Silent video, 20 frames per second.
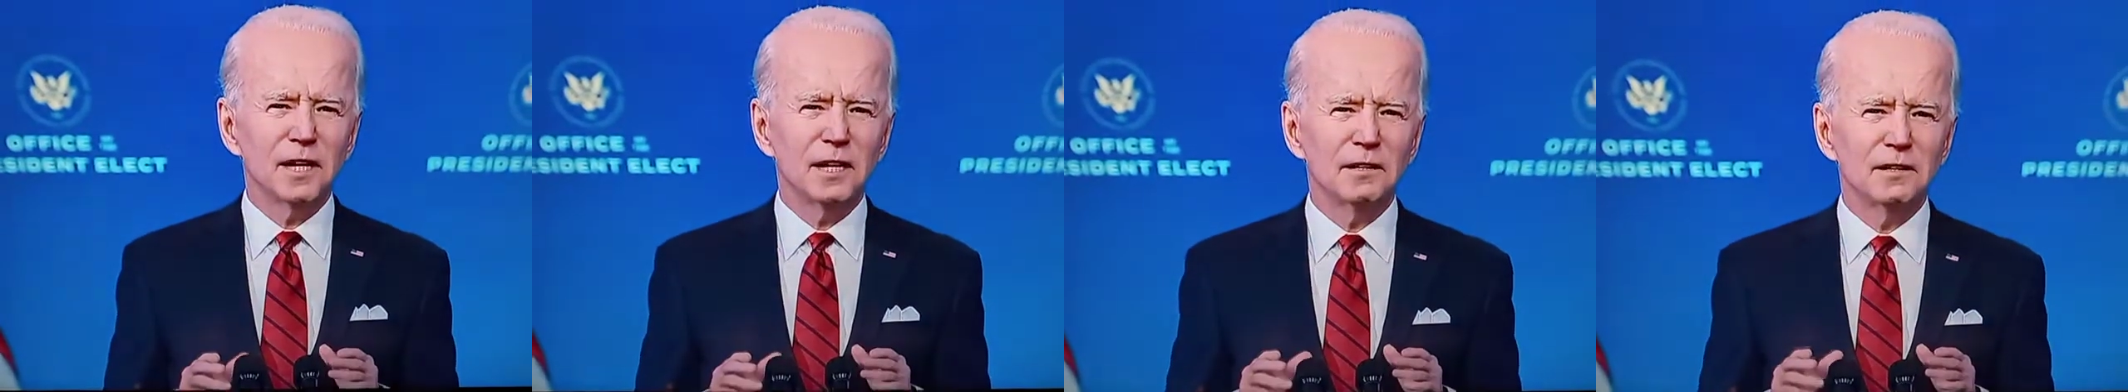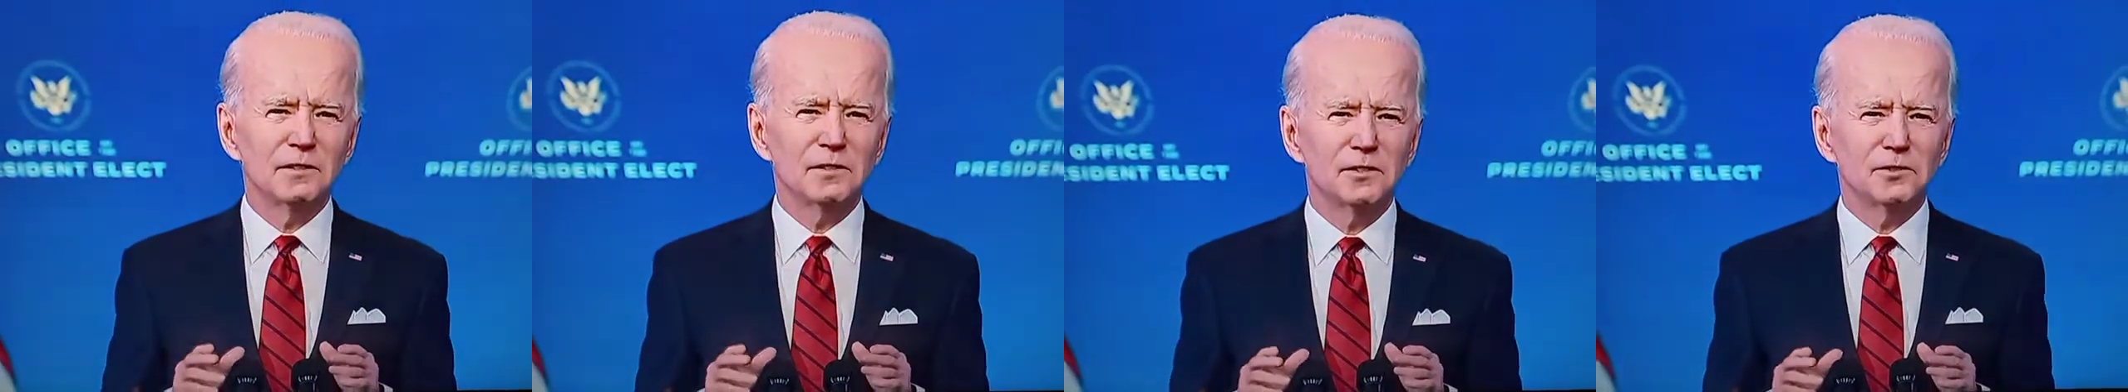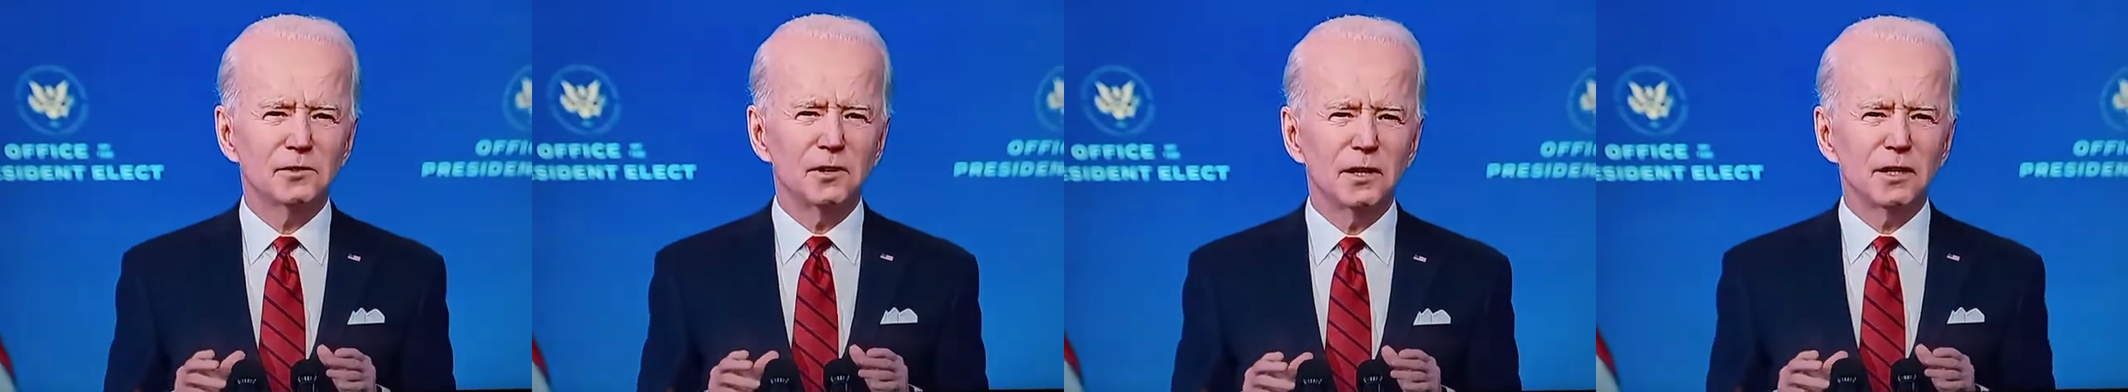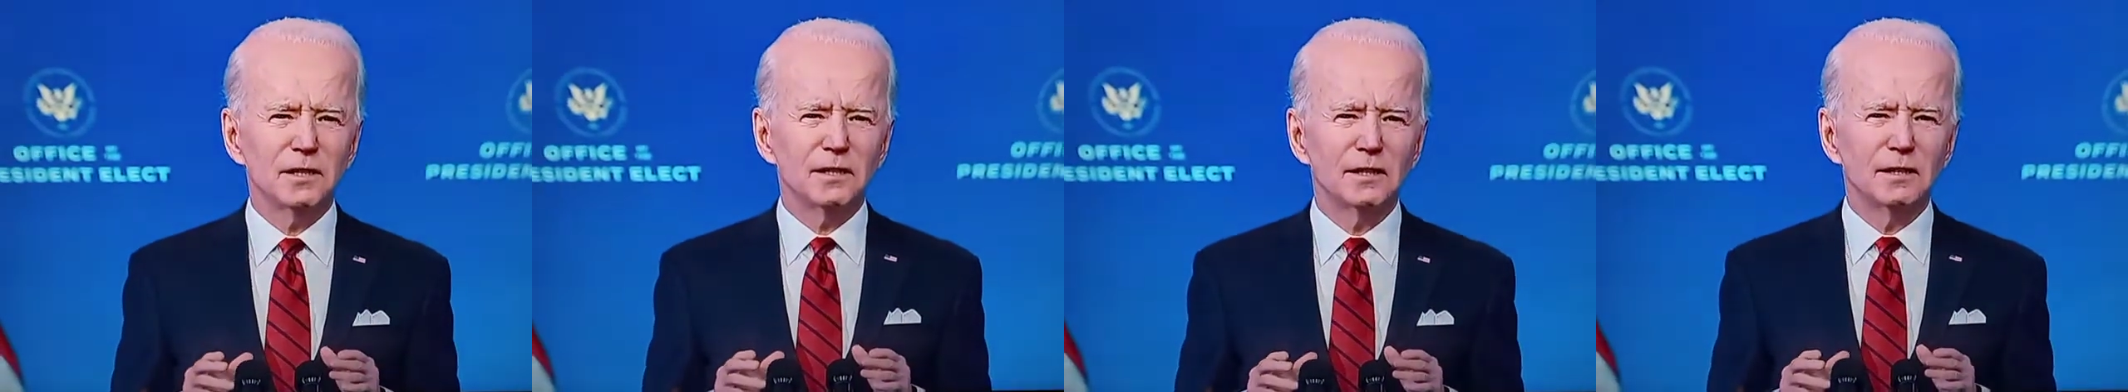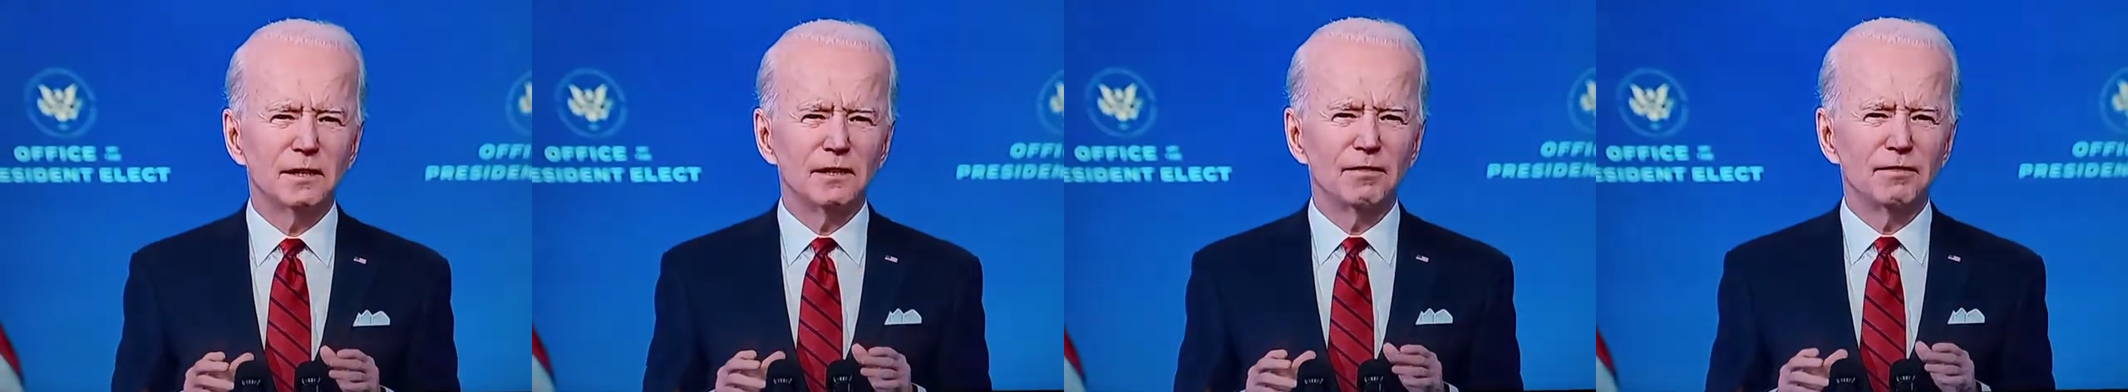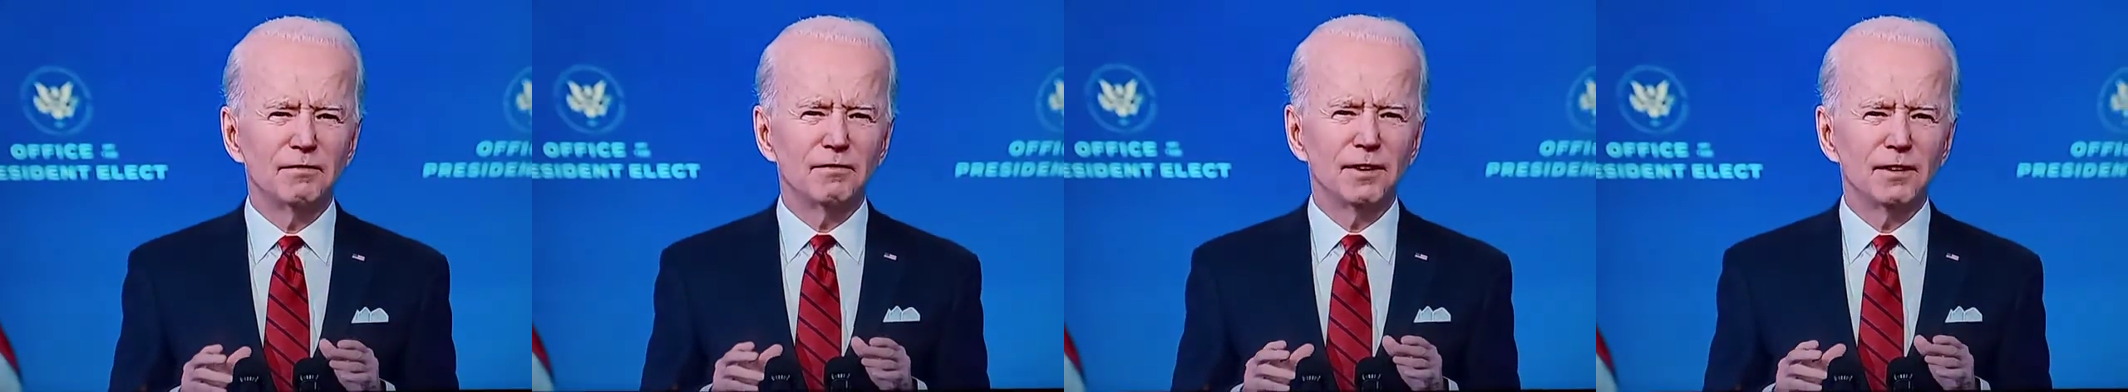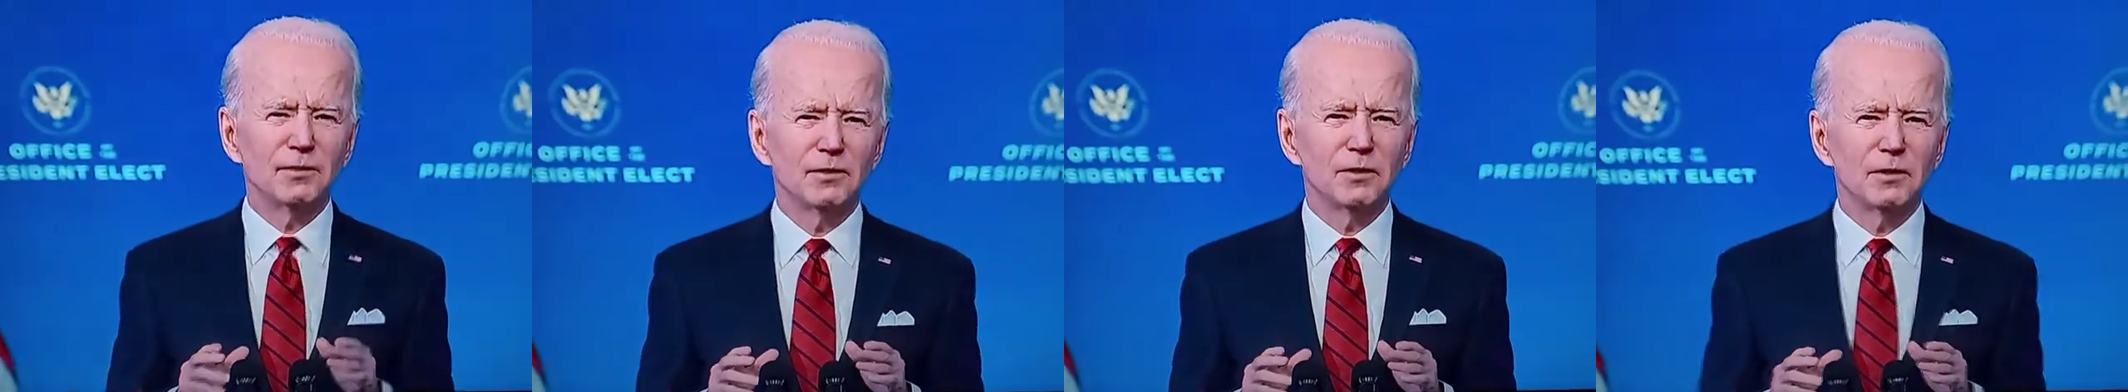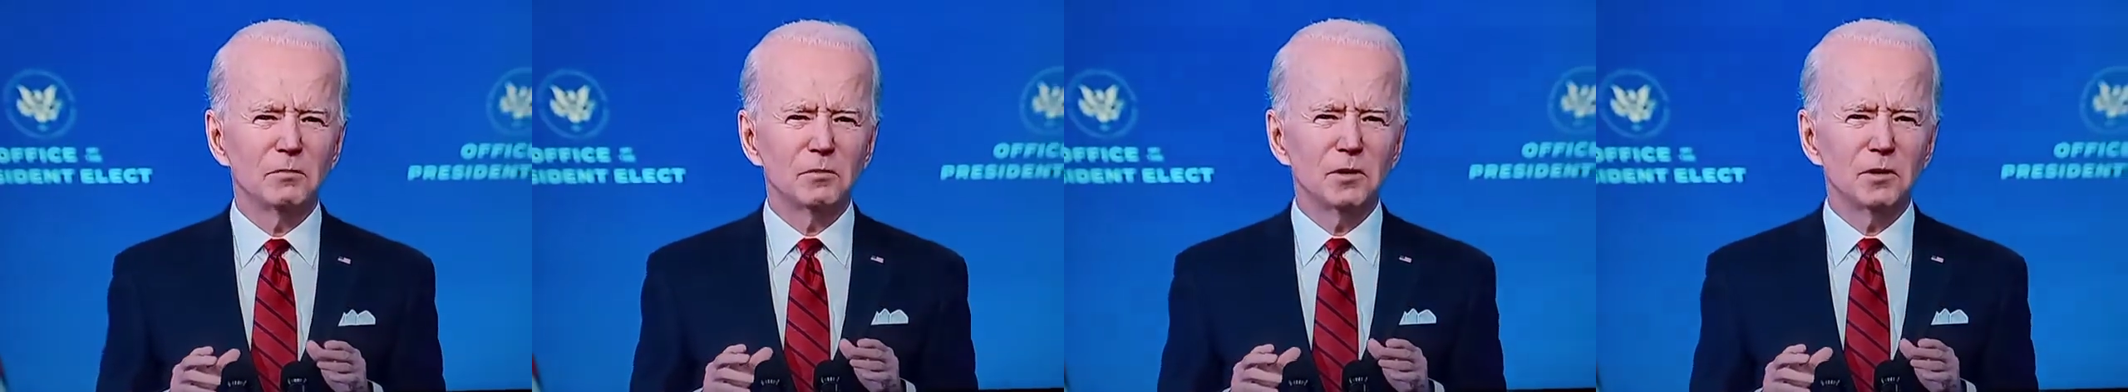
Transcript: I'll instruct the Federal